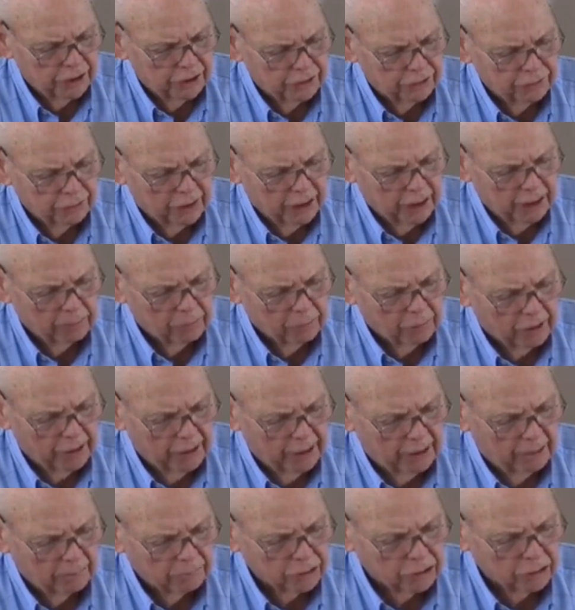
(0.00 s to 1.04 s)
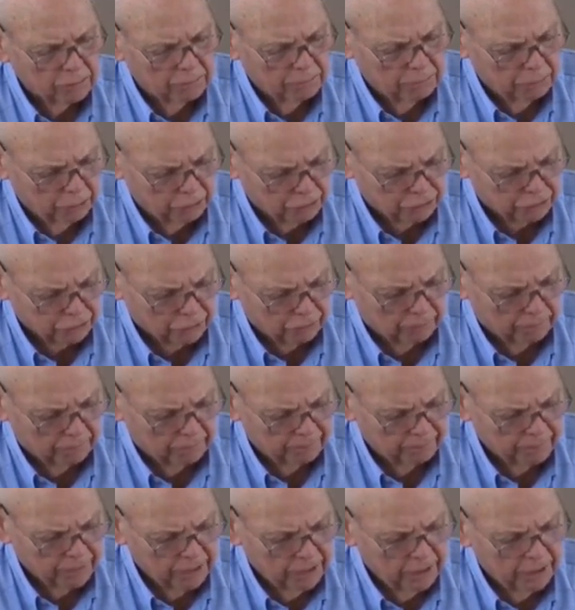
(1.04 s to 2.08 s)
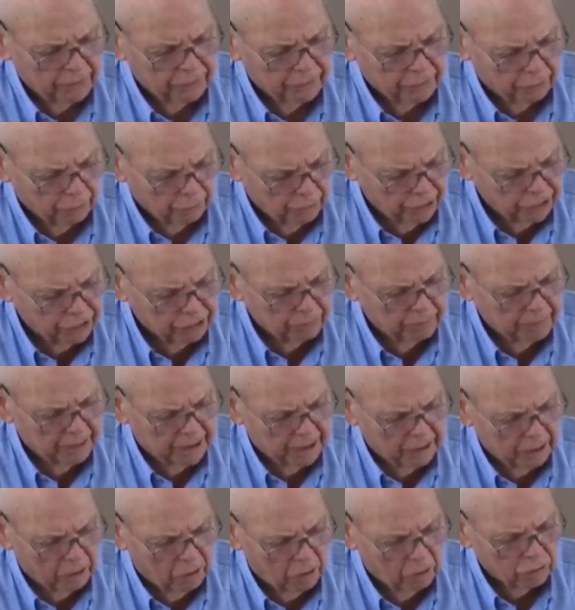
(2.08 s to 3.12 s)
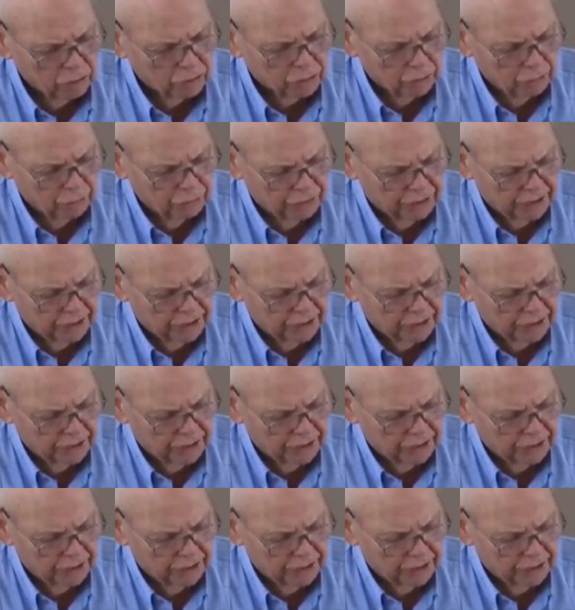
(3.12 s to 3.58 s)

into Abraham's bosom. The rich man also